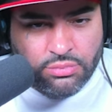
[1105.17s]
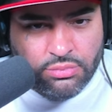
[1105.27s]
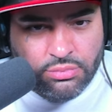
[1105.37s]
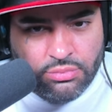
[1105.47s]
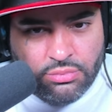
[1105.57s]
the
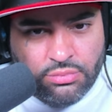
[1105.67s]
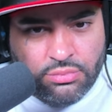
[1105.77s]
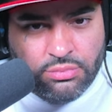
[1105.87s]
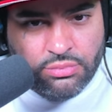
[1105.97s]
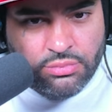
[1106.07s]
gang
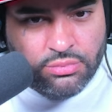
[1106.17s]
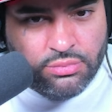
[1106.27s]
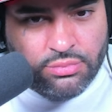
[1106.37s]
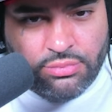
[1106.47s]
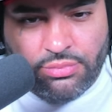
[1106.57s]
caught up to
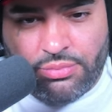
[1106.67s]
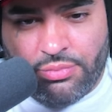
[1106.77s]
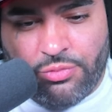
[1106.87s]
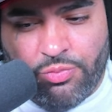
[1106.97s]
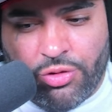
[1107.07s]
him,
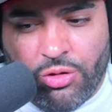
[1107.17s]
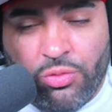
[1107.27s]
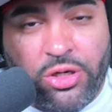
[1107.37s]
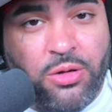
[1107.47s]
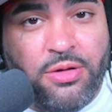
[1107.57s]
bro
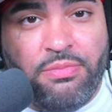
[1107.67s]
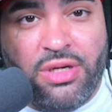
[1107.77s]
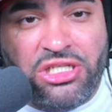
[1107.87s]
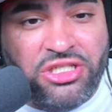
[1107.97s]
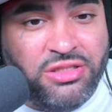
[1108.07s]
went on a
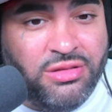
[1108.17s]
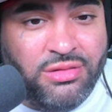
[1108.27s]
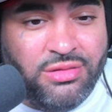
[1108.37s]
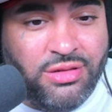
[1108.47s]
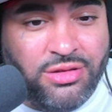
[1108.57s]
mission
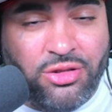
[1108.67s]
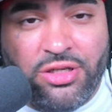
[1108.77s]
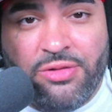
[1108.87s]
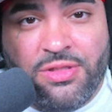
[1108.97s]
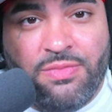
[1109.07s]
and thought
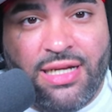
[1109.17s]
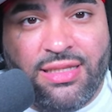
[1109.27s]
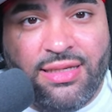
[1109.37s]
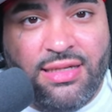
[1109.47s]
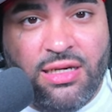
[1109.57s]
he was about
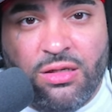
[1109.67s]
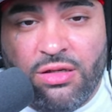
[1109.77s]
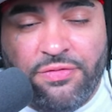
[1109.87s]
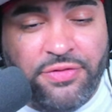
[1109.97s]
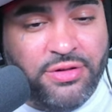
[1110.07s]
to get
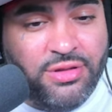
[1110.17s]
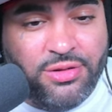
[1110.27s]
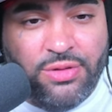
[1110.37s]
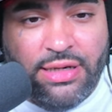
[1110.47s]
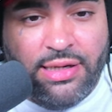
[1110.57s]
off, and look
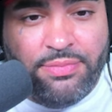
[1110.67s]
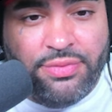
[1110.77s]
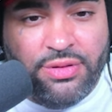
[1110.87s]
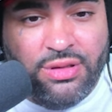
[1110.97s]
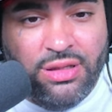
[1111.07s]
what
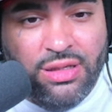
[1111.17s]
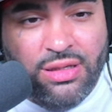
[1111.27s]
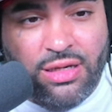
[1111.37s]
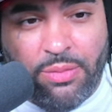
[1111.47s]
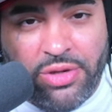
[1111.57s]
happened.
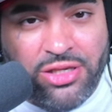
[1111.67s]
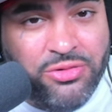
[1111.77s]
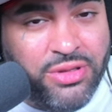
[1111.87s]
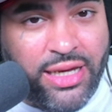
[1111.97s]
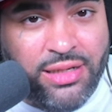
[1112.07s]
I mean,
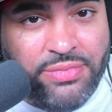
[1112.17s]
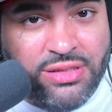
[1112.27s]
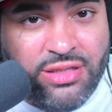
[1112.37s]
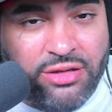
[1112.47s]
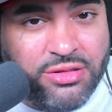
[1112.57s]
you in enemy
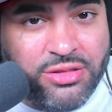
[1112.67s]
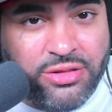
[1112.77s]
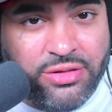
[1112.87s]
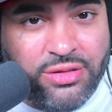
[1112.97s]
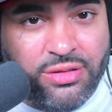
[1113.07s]

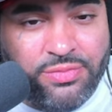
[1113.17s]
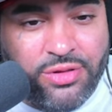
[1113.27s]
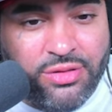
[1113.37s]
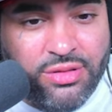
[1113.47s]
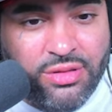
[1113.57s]
territory though,
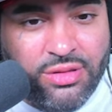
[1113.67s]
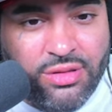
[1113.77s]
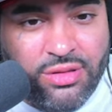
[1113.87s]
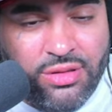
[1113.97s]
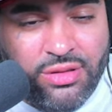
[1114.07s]
bro.
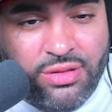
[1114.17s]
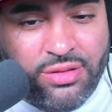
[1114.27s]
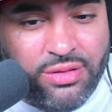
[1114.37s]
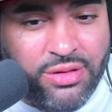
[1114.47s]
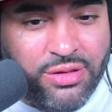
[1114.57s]

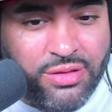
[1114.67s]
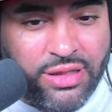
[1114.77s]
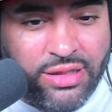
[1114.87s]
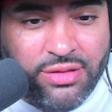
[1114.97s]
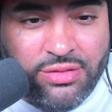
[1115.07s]
You know,
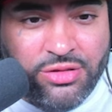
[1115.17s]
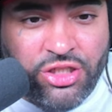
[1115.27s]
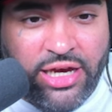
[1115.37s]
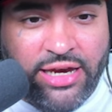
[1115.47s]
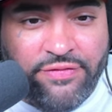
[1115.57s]
like, you
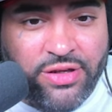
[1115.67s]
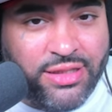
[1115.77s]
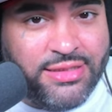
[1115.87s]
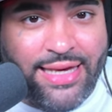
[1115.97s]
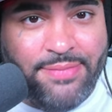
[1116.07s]
should have your
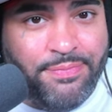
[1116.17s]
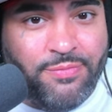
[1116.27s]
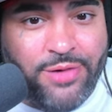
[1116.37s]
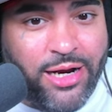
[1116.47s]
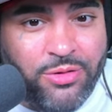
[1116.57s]
escape
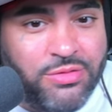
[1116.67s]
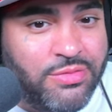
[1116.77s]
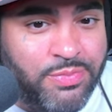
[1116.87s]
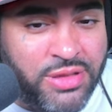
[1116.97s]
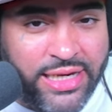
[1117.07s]
route
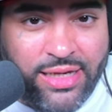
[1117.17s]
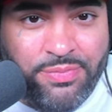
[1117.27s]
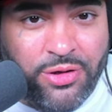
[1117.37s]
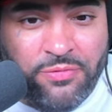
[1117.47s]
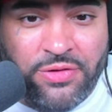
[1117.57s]
planned
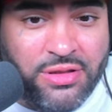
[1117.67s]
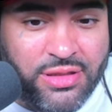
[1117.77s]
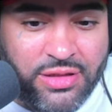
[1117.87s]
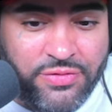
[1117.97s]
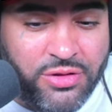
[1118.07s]

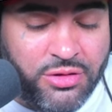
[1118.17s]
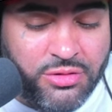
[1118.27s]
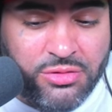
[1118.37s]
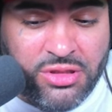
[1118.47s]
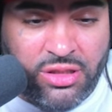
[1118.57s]
perfectly if you're gonna
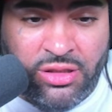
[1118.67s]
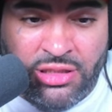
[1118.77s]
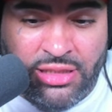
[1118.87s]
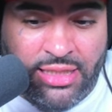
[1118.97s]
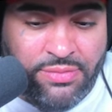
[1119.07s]
do something
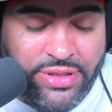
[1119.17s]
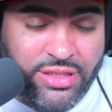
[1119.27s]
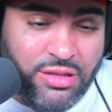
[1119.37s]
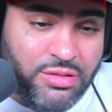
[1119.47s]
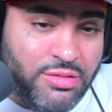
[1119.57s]
in enemy
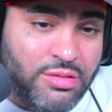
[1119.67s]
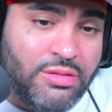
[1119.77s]
territory.